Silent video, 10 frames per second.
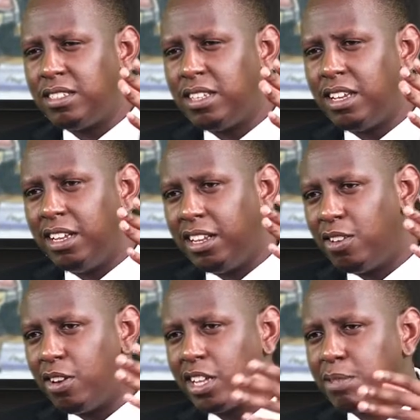
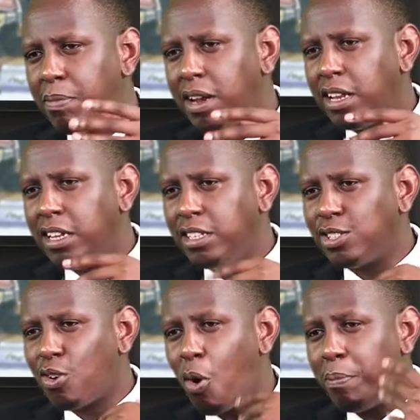not expanded its
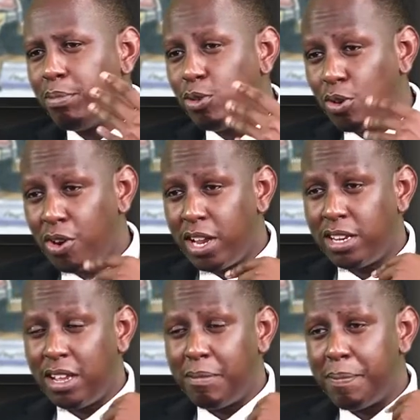scope to
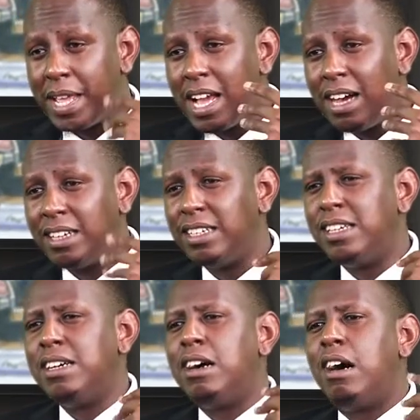create a bigger,
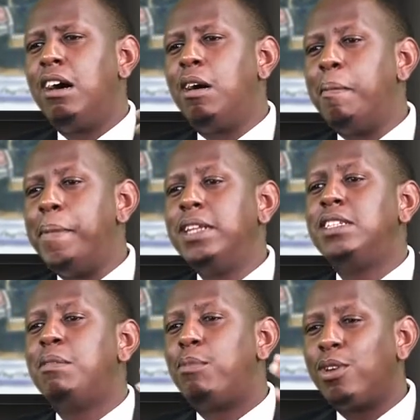
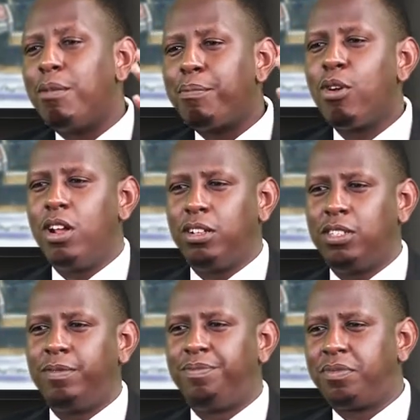better modern
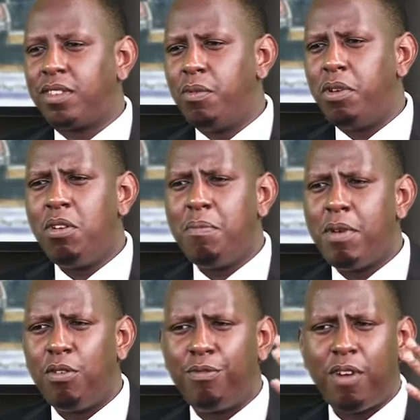products. We don't
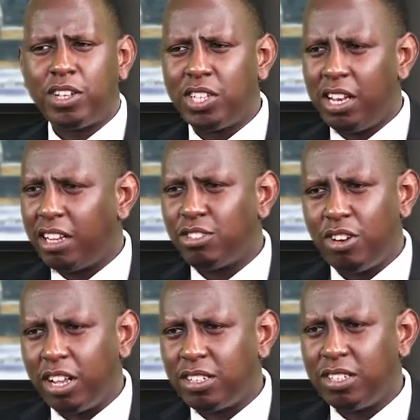manufacture
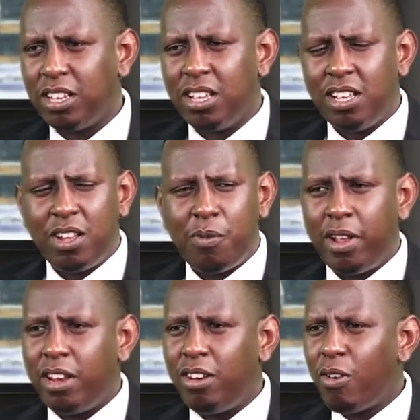electronics.
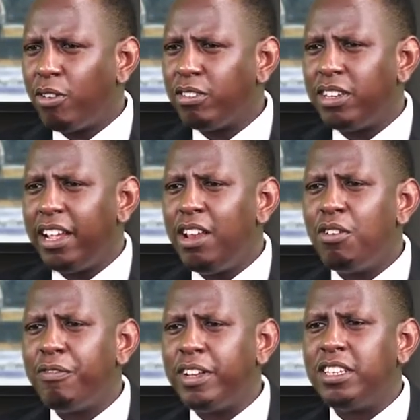We don't
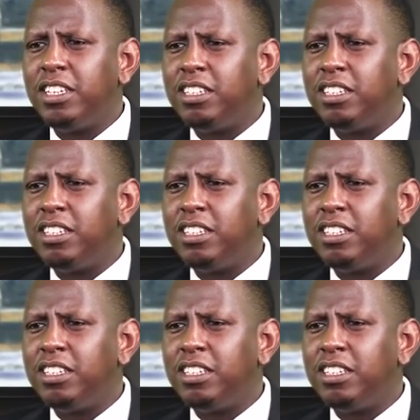innovate